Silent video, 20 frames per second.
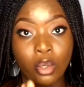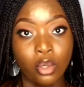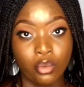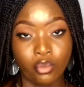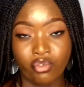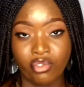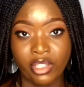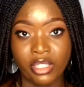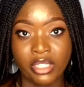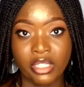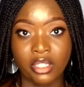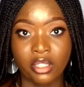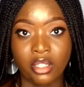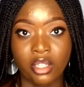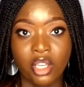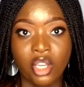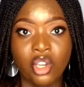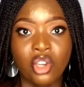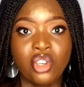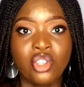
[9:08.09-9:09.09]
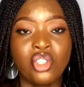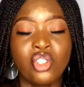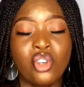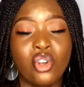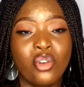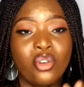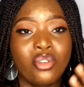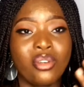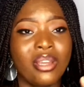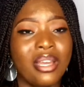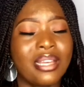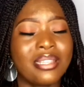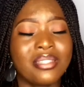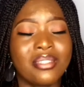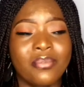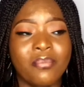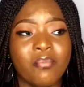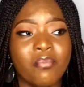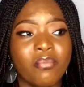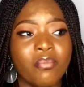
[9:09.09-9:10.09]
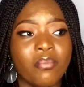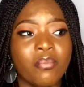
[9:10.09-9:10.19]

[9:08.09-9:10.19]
of reading. The